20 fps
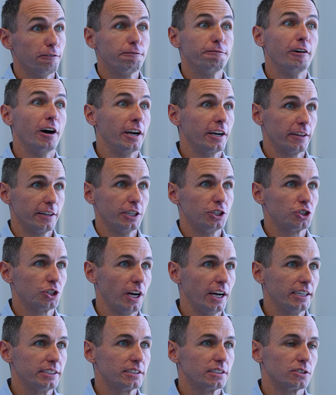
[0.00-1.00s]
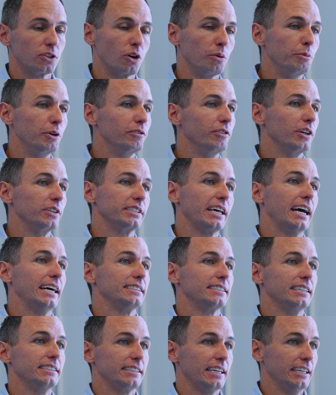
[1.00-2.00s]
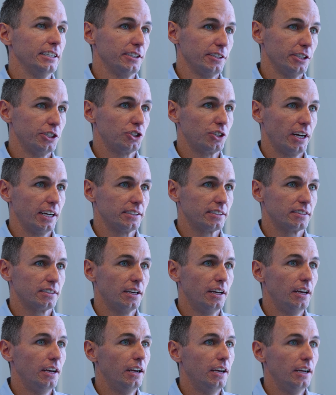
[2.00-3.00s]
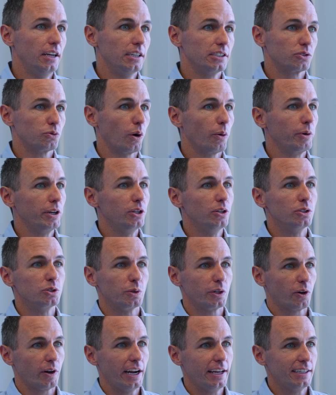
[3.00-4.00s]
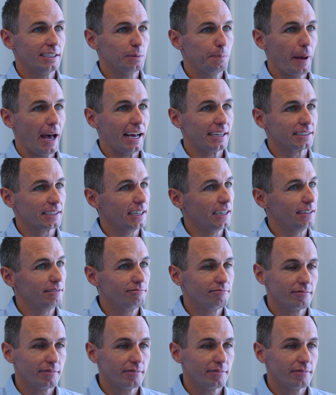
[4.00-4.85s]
fund the trust or move those assets into the trust. So what we do is we create this basket,